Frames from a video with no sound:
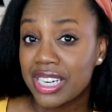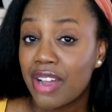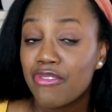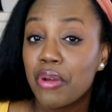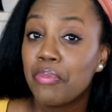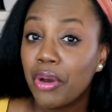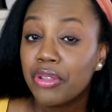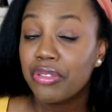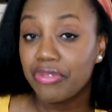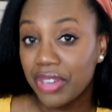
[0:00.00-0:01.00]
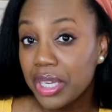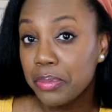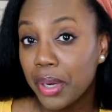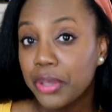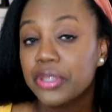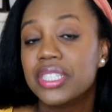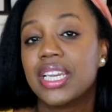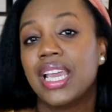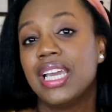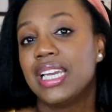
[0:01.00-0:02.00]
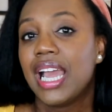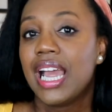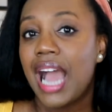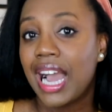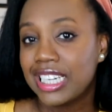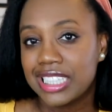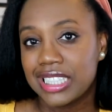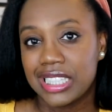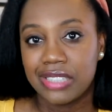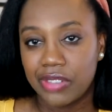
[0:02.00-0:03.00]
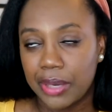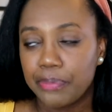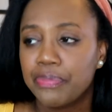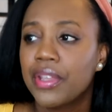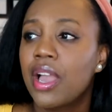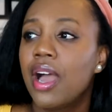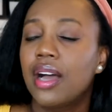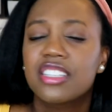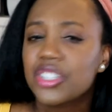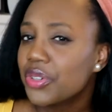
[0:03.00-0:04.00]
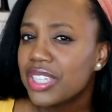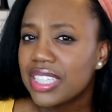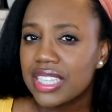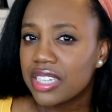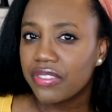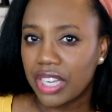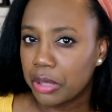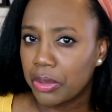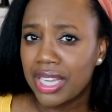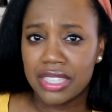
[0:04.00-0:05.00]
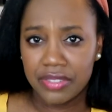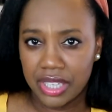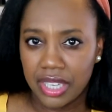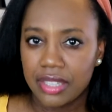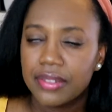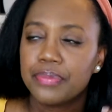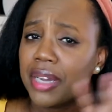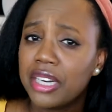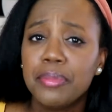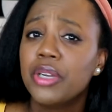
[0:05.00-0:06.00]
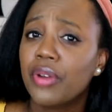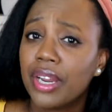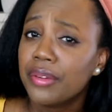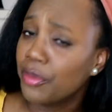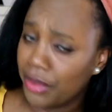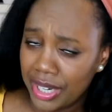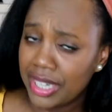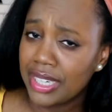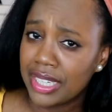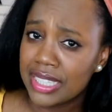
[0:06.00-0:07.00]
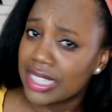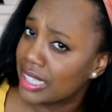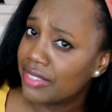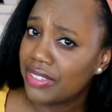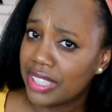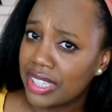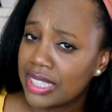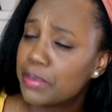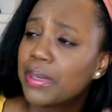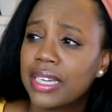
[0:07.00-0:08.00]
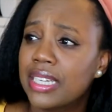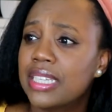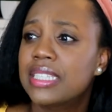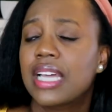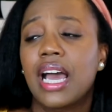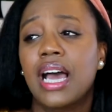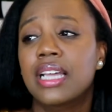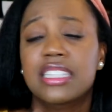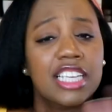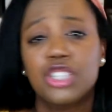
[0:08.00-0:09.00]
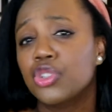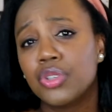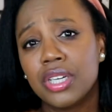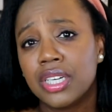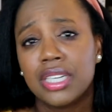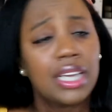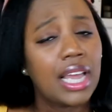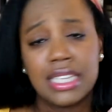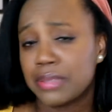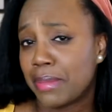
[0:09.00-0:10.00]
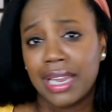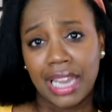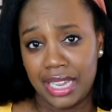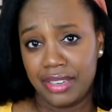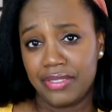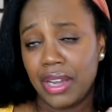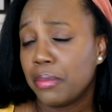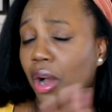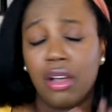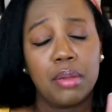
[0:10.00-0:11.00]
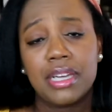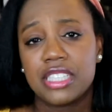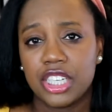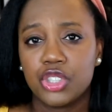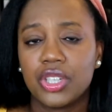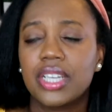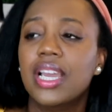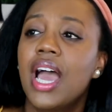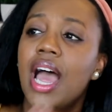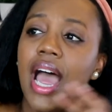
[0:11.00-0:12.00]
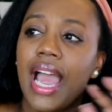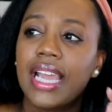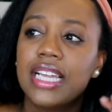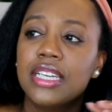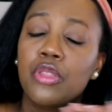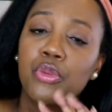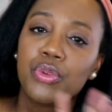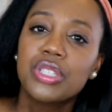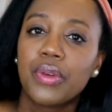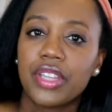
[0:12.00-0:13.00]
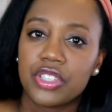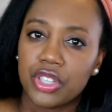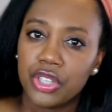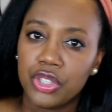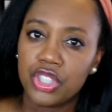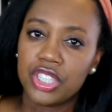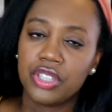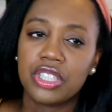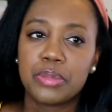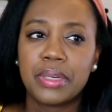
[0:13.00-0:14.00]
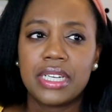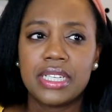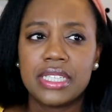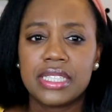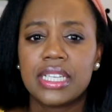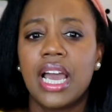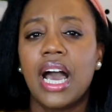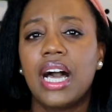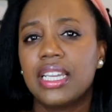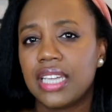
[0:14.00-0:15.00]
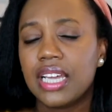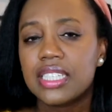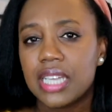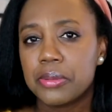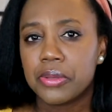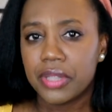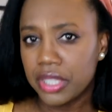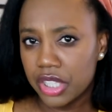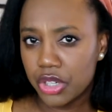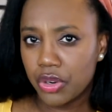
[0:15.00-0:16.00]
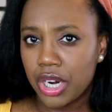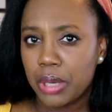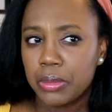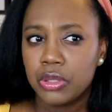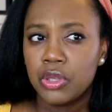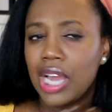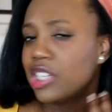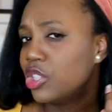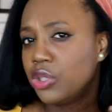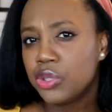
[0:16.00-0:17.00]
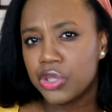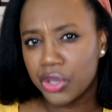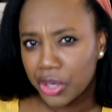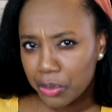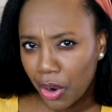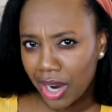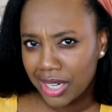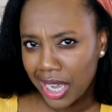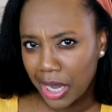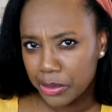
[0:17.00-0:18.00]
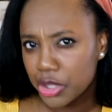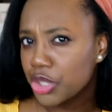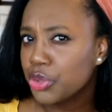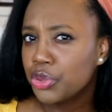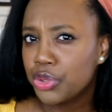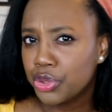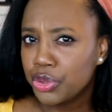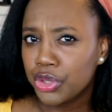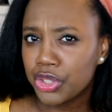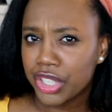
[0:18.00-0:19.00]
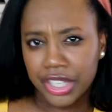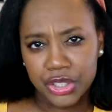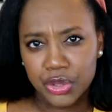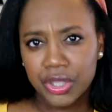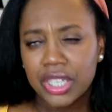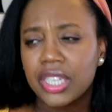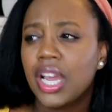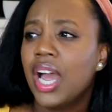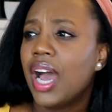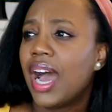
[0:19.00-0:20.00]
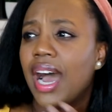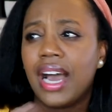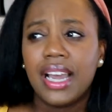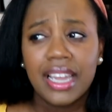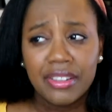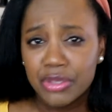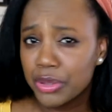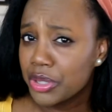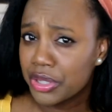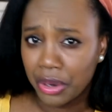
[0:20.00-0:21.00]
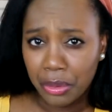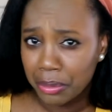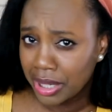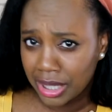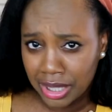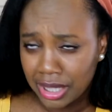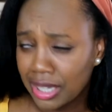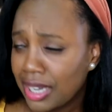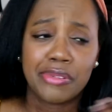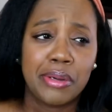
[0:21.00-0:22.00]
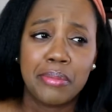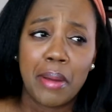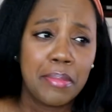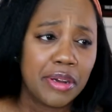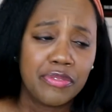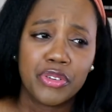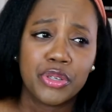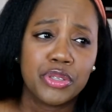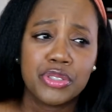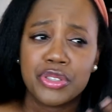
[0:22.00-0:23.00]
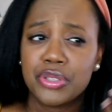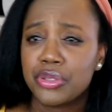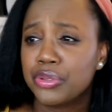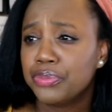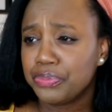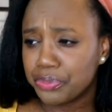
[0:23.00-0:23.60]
now for both feed posts and IGTV. Stories isn't available as of yet, but it'll be great when it does and if it does because scheduling is my life. I'm all about scheduling. And the reason why that's a huge deal is because a lot of times with Instagram, you had to use third-party apps to do your scheduling. I have used so many from Buffer to